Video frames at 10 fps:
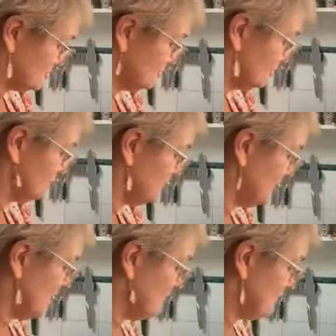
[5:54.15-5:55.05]
to
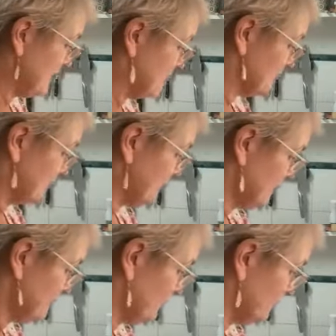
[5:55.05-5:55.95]
make a
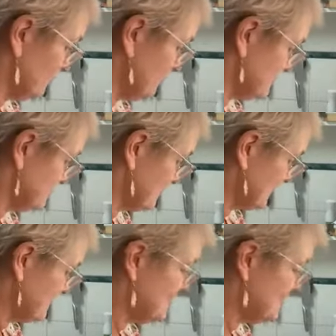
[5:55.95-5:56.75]
free fall recipe.